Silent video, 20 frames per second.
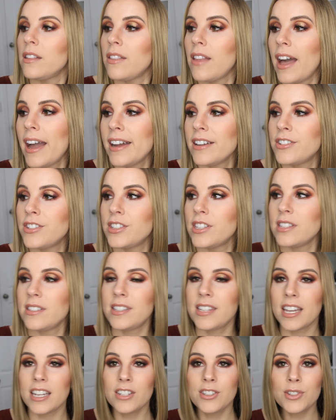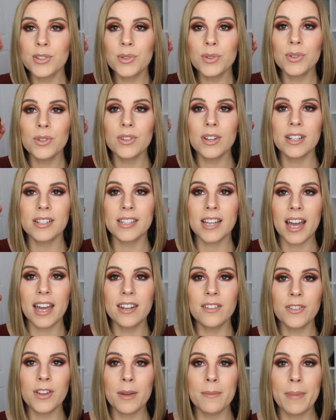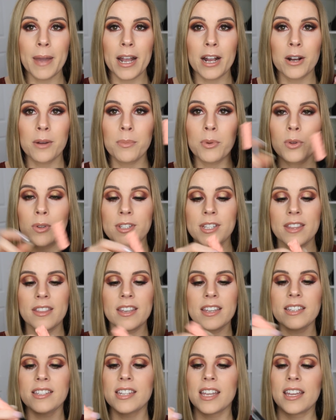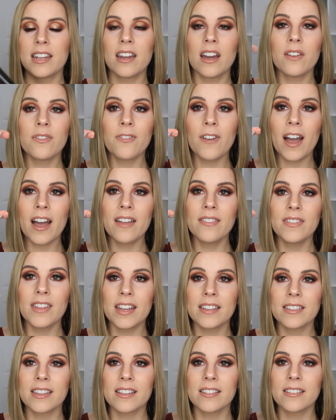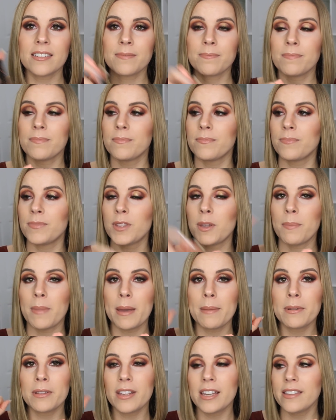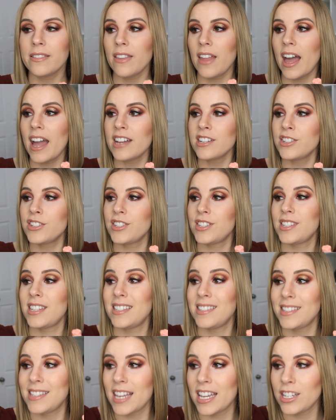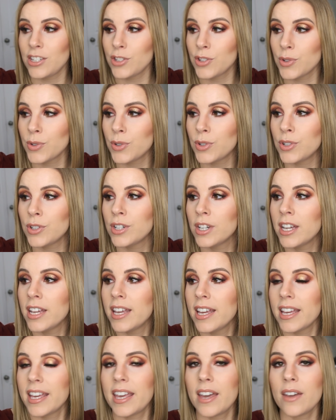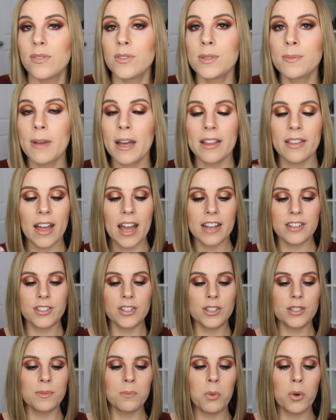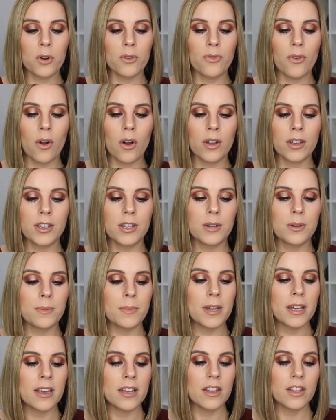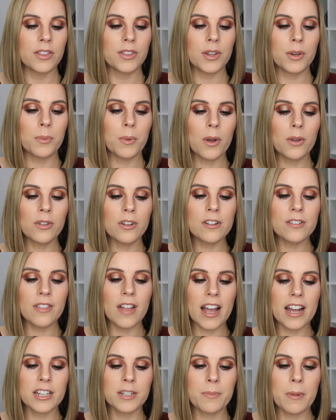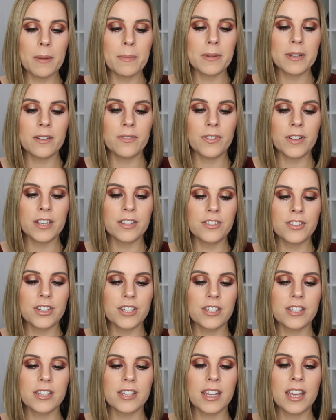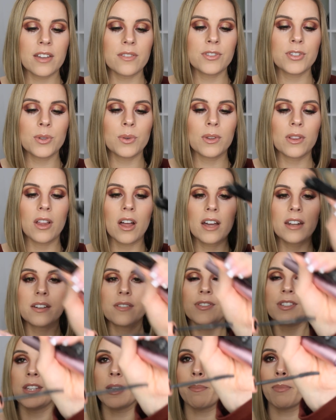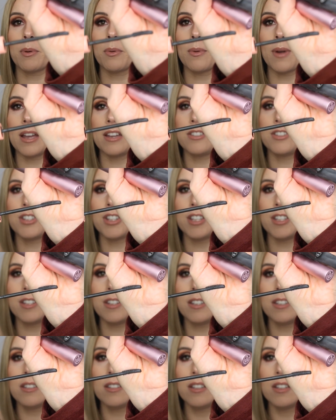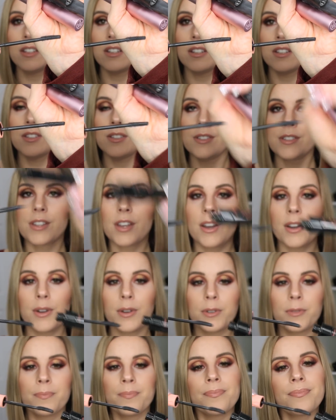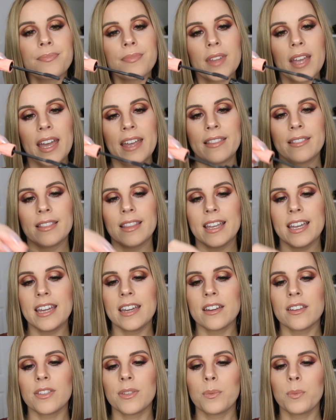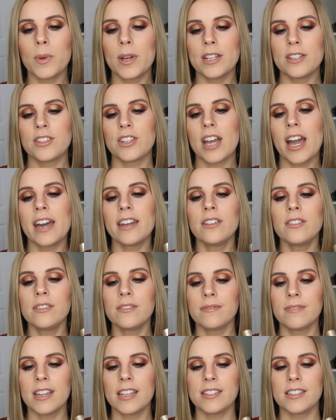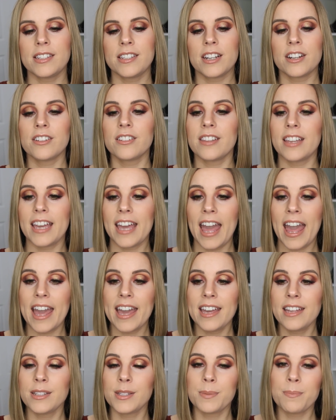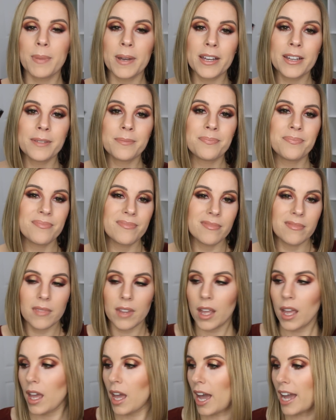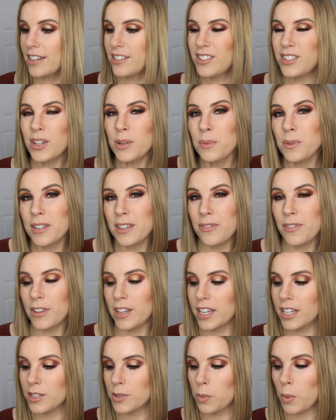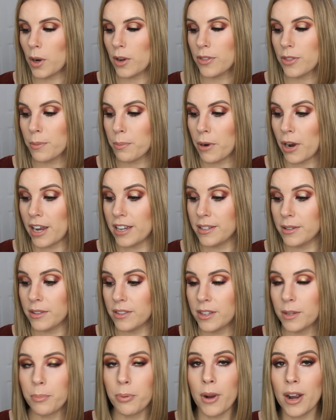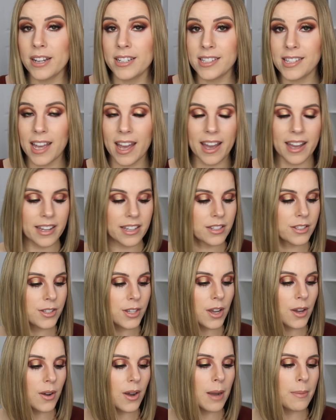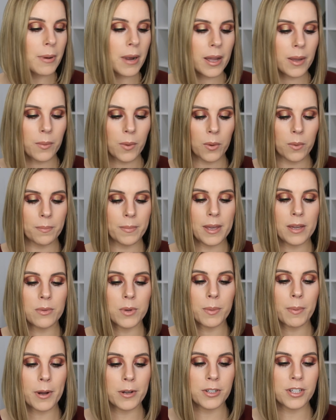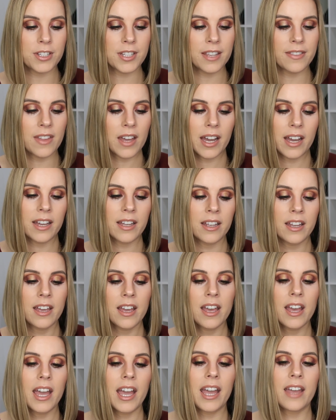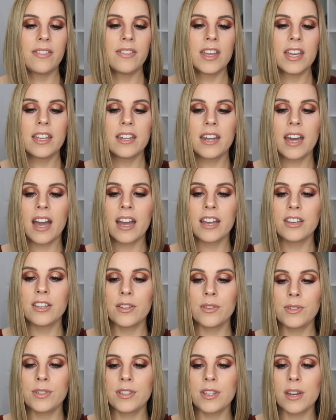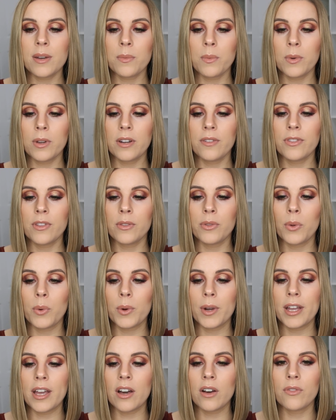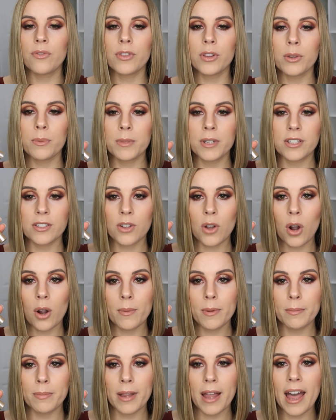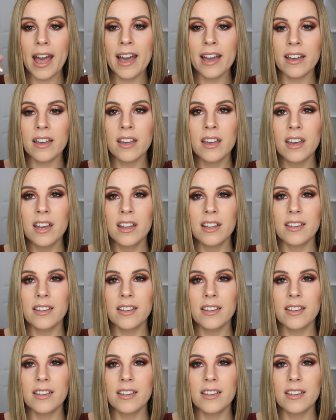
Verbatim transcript: Lash Sensational. It's kind of comparable to this, and I find that the the Maybelline Lash Sensational gives my lashes more volume. The Roller Lash by Benefit just gives you a lot of separation, so, in length, which I don't necessarily hate, but I just don't really feel like it's worth the, the price tag, so I probably won't be repurchasing that. And then I used up one of the L'Oreal Voluminous Carbon Black.